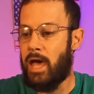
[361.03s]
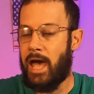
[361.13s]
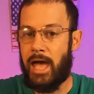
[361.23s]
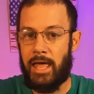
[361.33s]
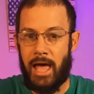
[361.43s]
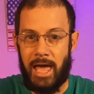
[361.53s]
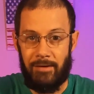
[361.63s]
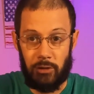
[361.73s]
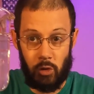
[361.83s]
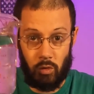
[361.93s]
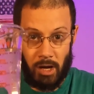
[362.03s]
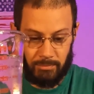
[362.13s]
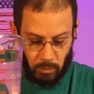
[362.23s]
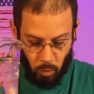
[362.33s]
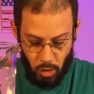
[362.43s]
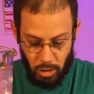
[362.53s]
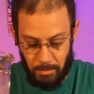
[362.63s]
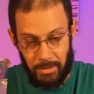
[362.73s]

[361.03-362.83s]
And I have 2 cups of water